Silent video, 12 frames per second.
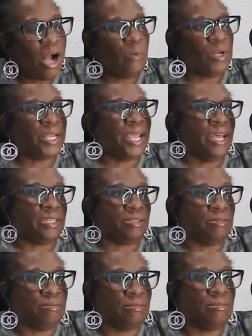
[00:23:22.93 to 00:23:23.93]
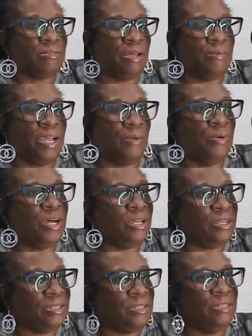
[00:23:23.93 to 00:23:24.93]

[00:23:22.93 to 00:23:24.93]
I want to cancel. I'm like, what?